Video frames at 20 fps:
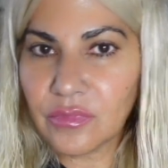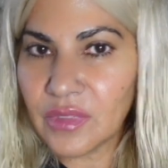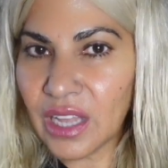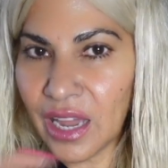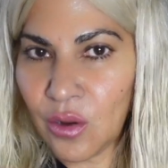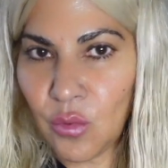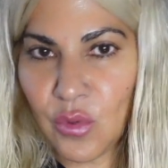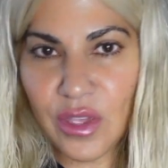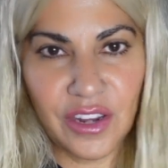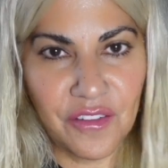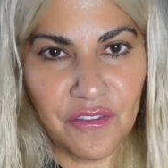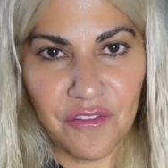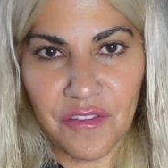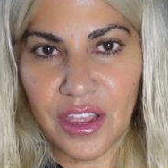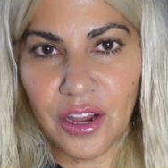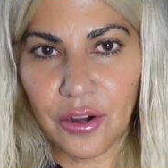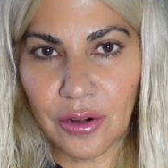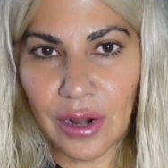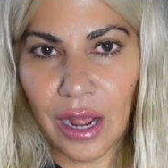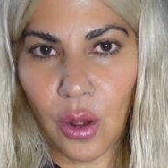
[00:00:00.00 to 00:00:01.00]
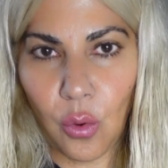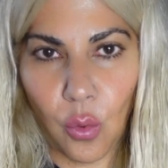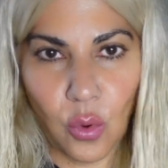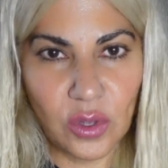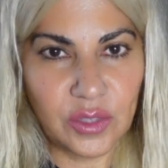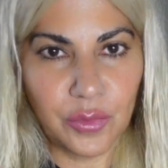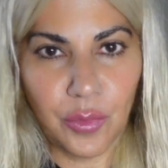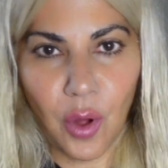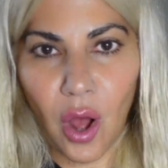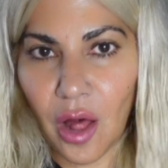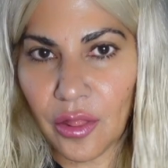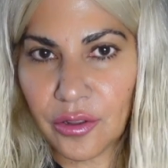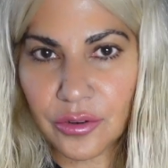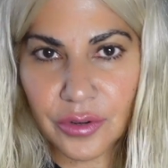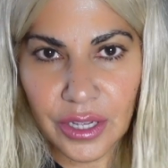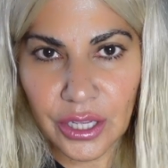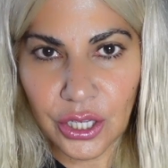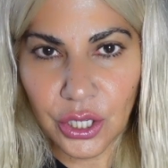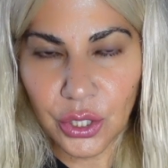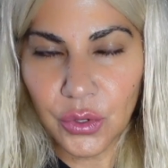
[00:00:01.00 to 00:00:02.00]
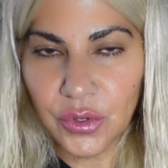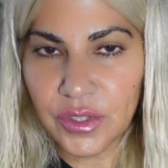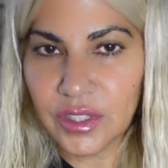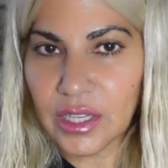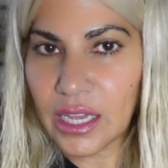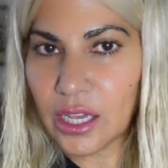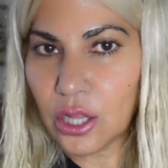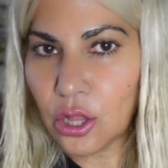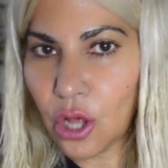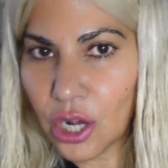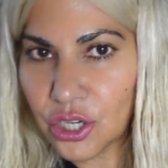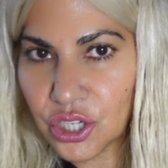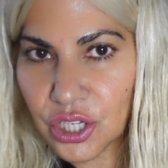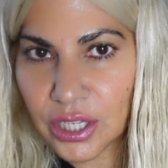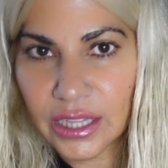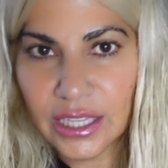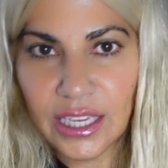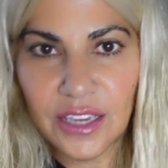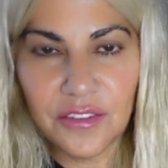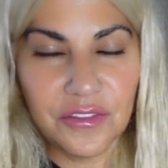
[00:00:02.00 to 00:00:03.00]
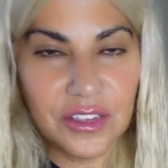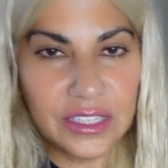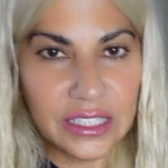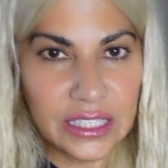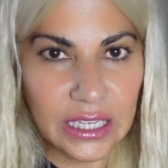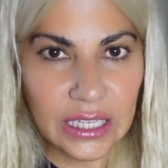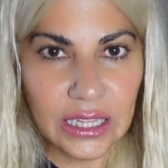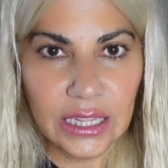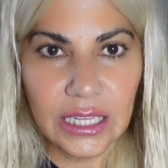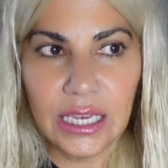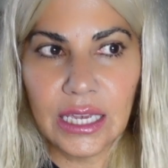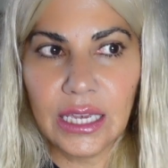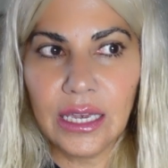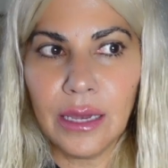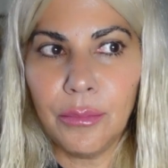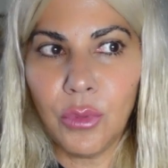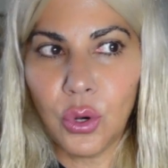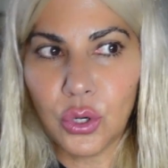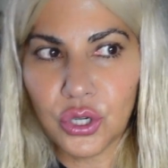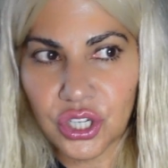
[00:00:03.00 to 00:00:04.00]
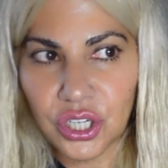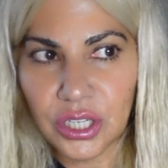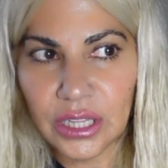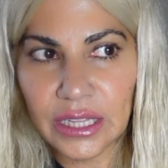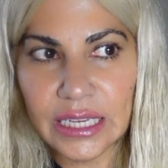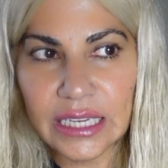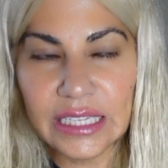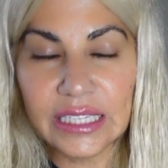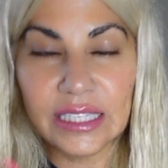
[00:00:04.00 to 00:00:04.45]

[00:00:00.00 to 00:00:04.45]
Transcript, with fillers: and we can figure out what's bothering you psychologically, physically, emotionally,